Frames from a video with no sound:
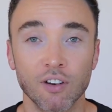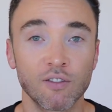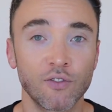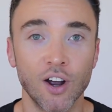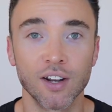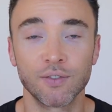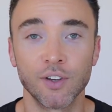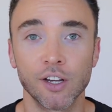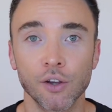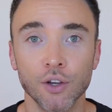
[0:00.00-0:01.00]
and find this
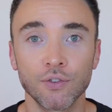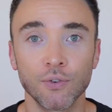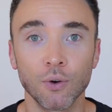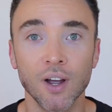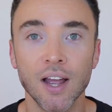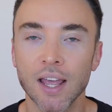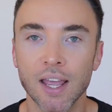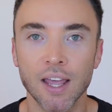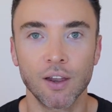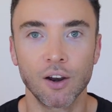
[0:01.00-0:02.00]
video useful,
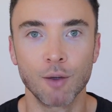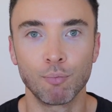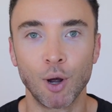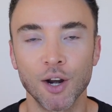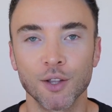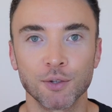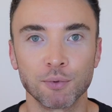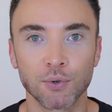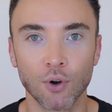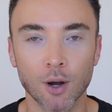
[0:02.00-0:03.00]
hit the like button and
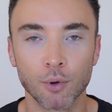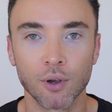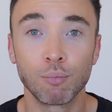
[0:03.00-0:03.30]
subscribe.